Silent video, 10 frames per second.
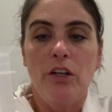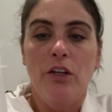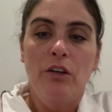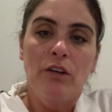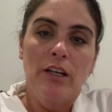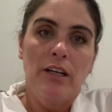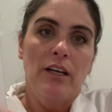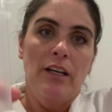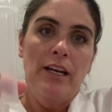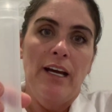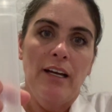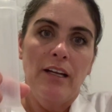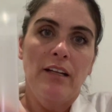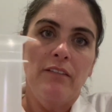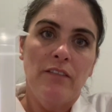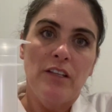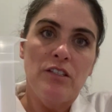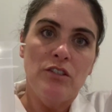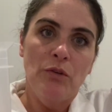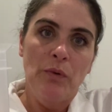You can connect the
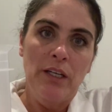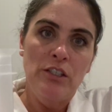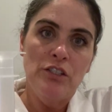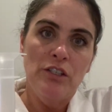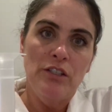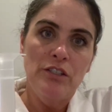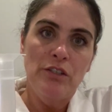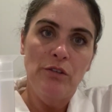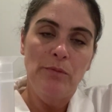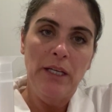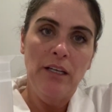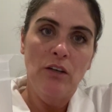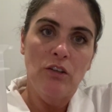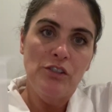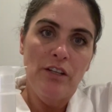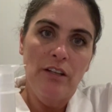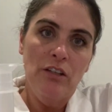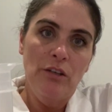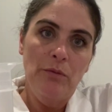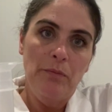syringe to the tubing or to the
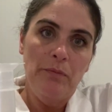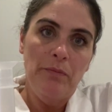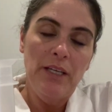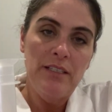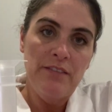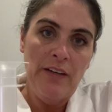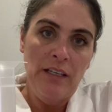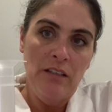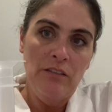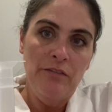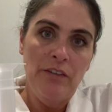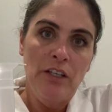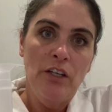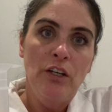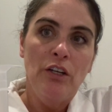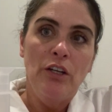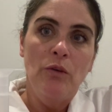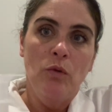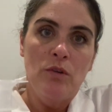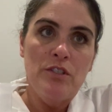Lopez valve. You
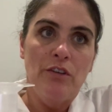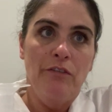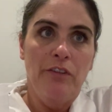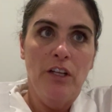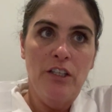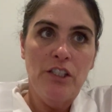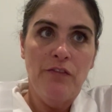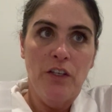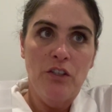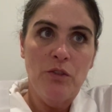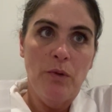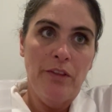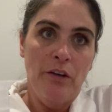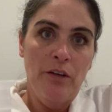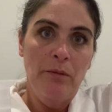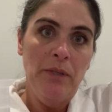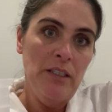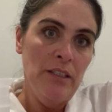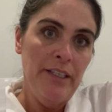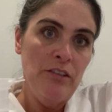want to flush first with 30
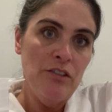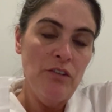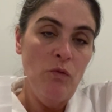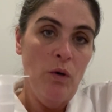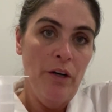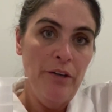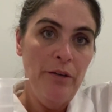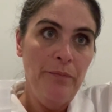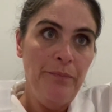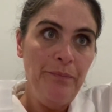milliliters of water.